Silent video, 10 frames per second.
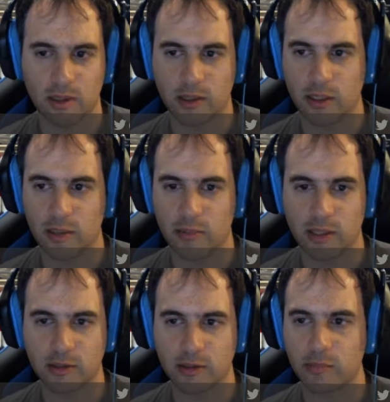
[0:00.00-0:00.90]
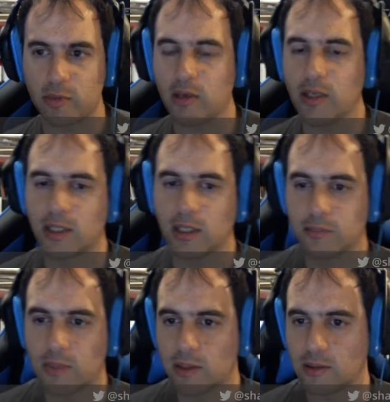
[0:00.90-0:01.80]
And he advances the pawn,
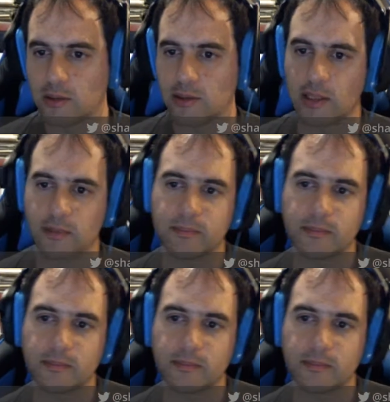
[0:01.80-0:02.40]
and yeah.